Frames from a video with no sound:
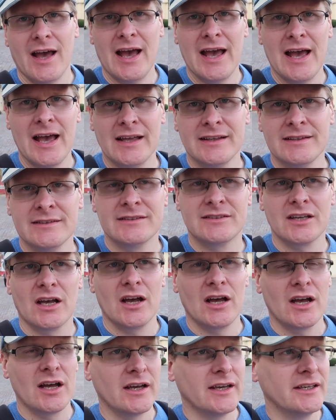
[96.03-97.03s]
And
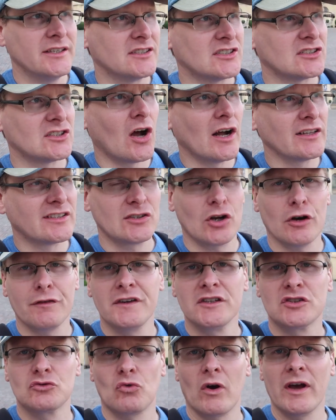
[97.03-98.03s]
he started off his